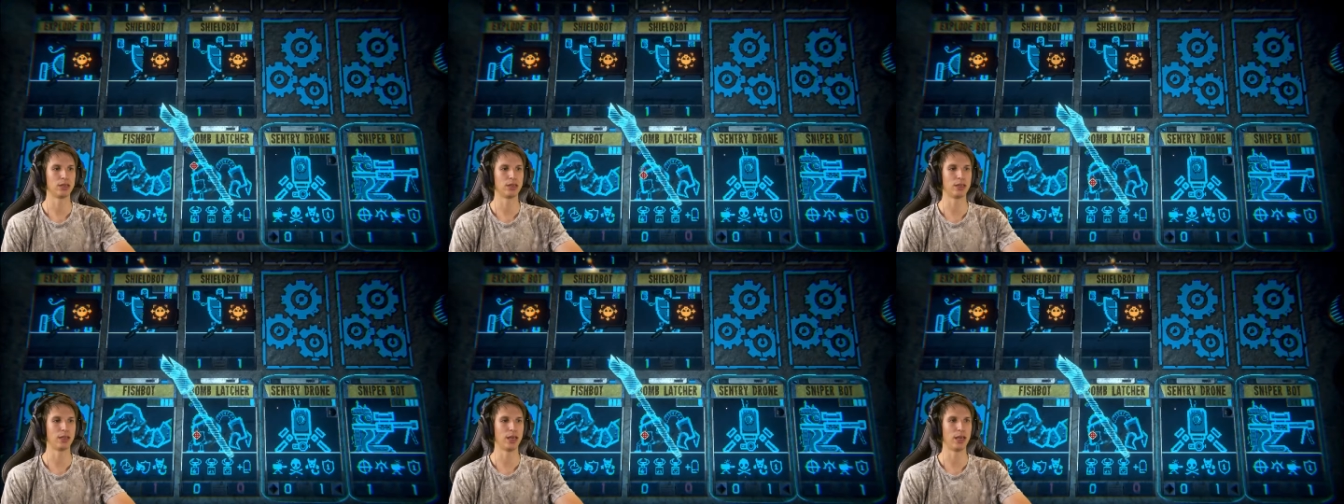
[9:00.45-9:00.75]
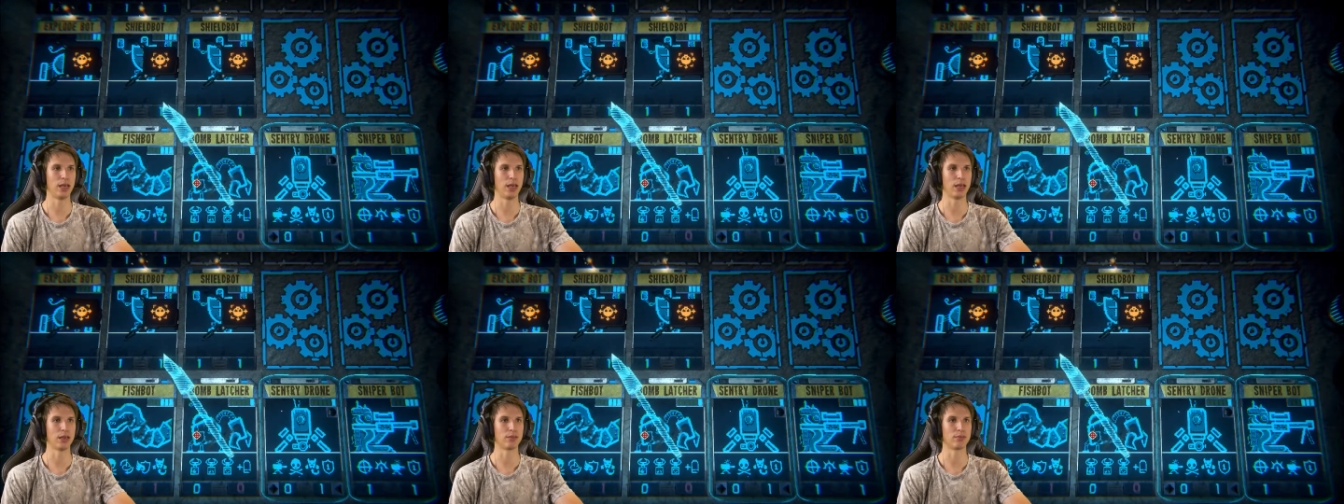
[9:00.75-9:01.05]

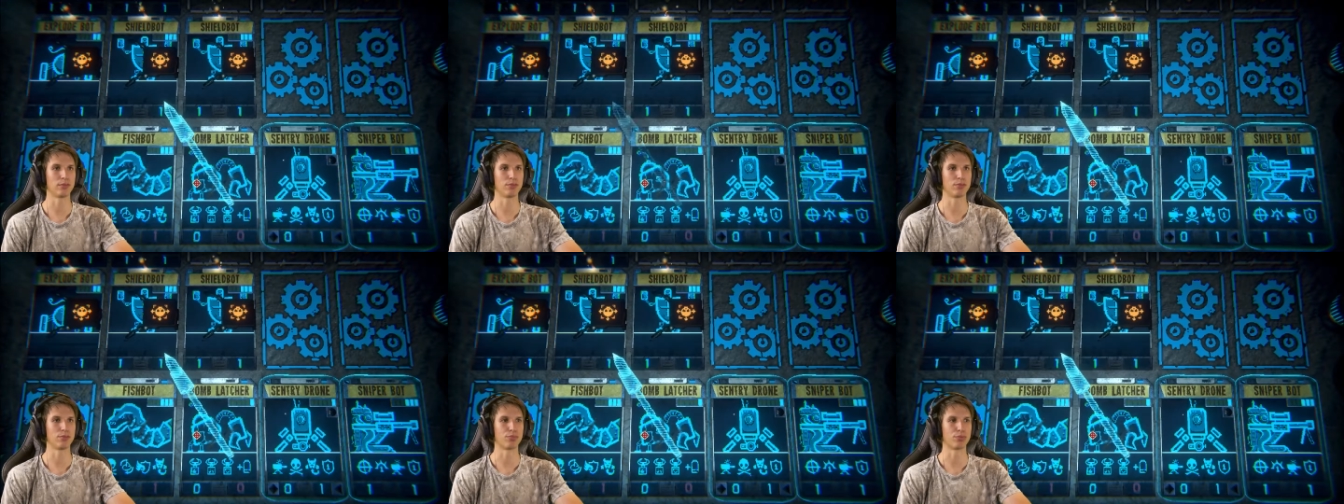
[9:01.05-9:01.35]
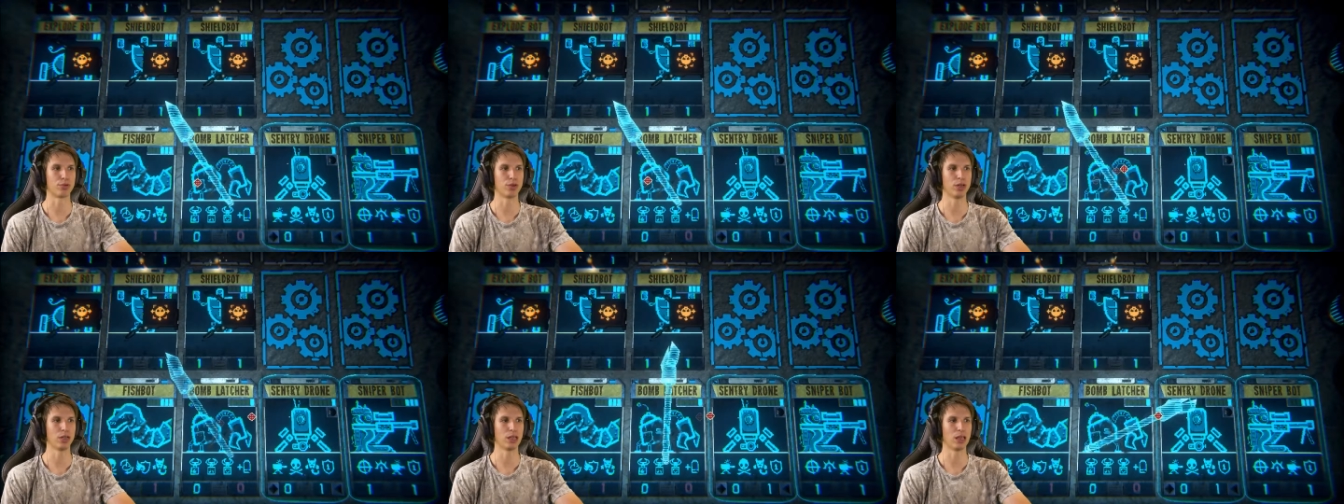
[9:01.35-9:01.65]
Then
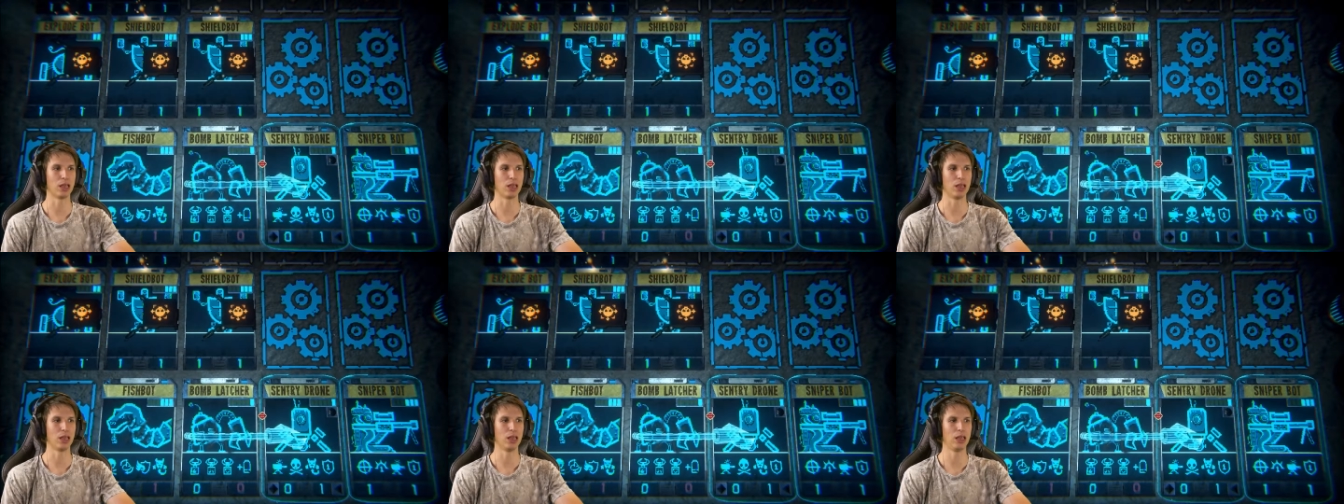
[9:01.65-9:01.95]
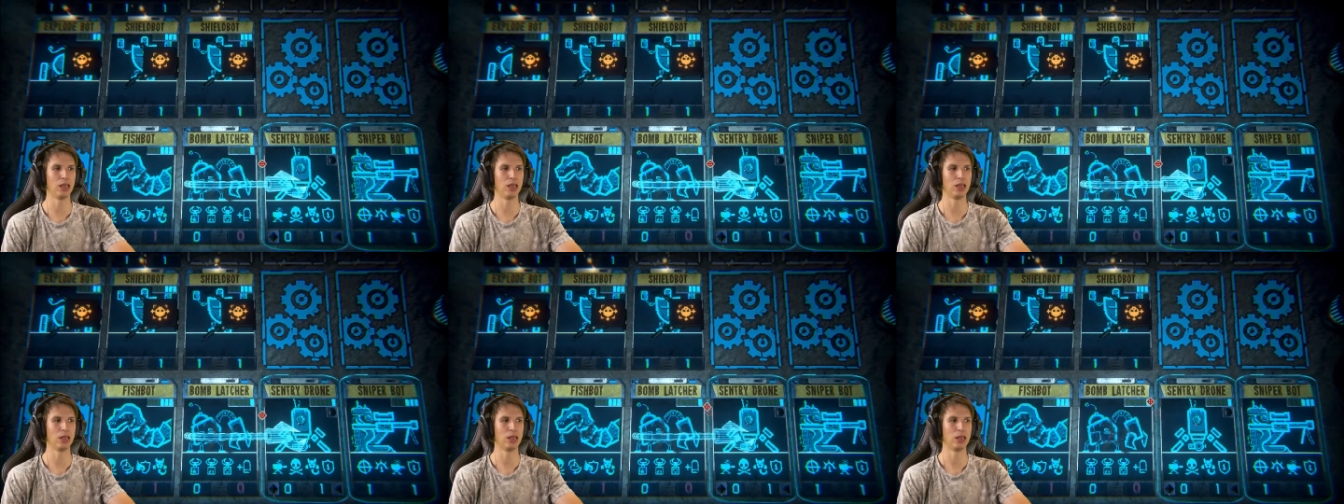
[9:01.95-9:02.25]

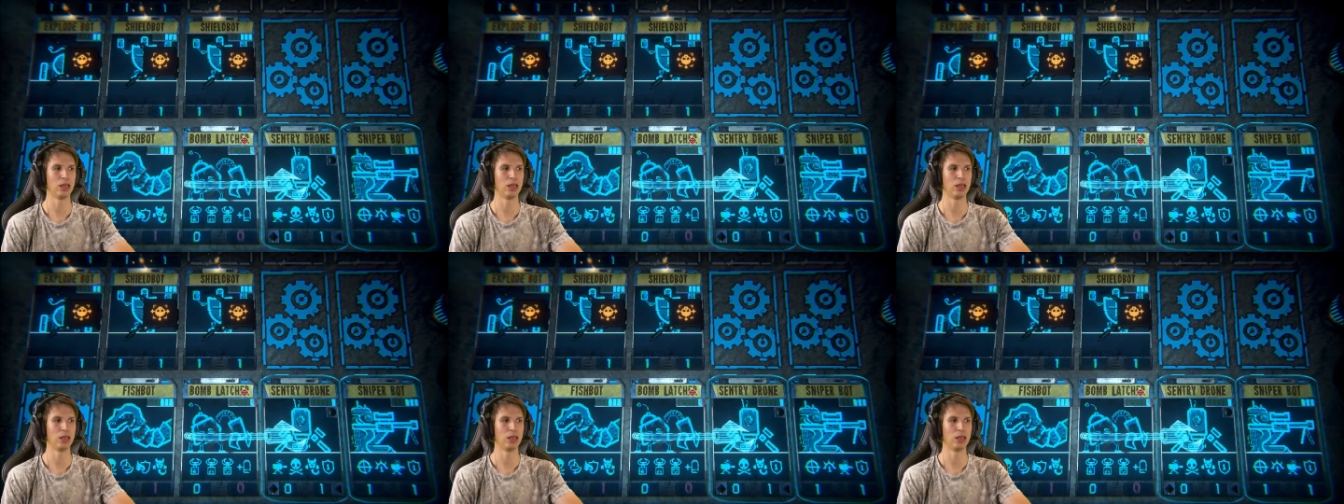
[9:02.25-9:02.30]
brittle.